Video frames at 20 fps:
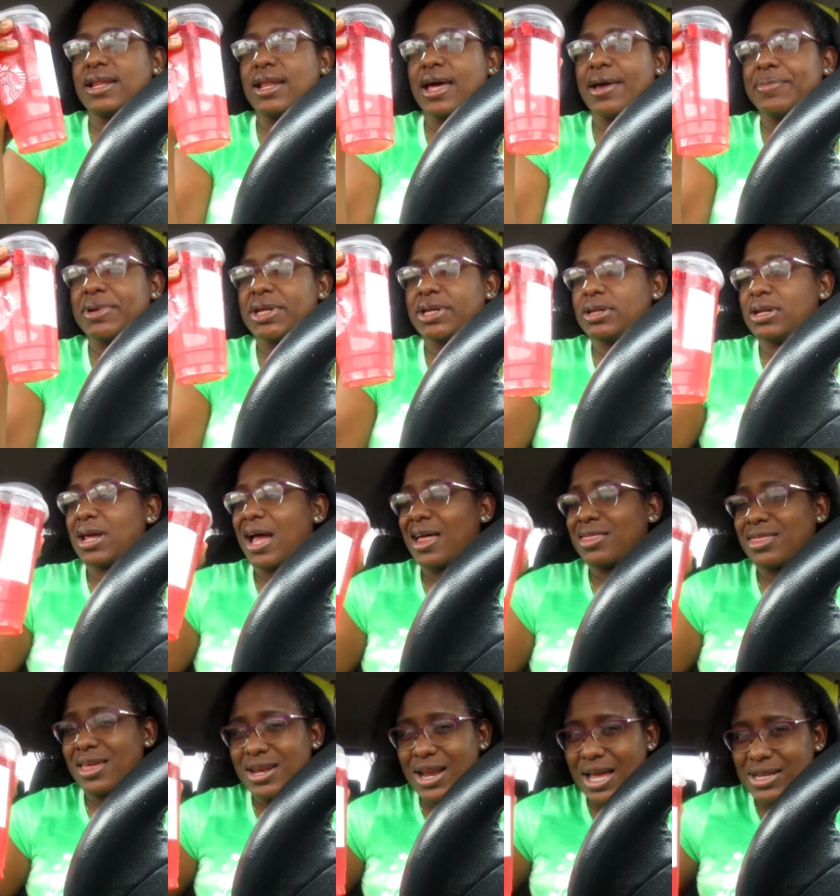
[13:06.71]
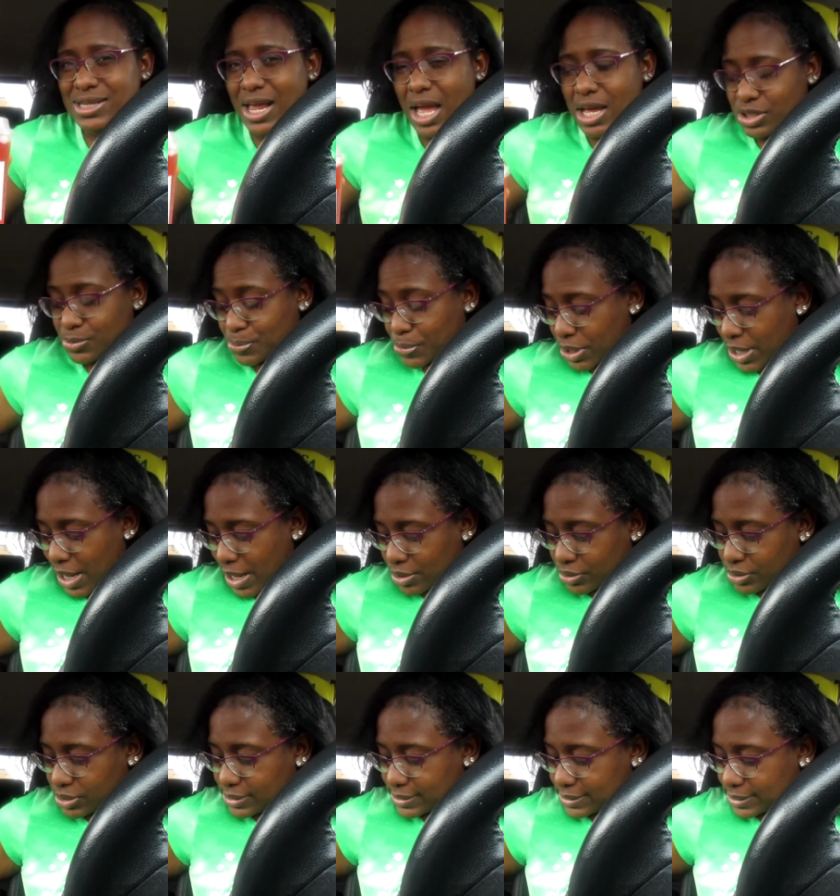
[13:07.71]
lemon. I think that's how it's
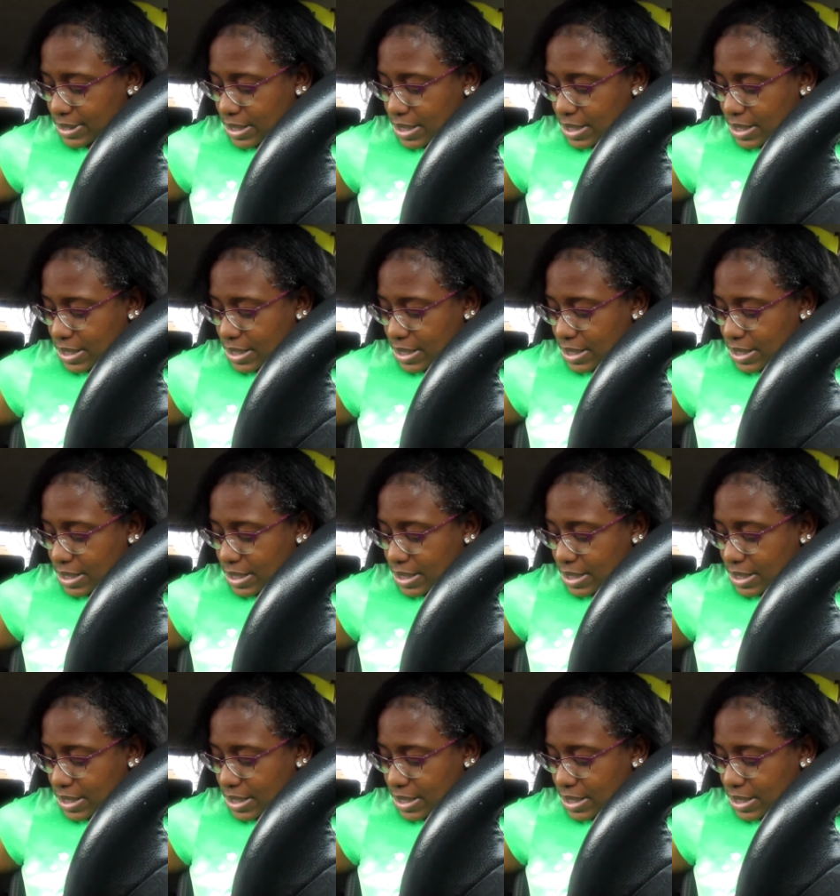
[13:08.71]
pronounced.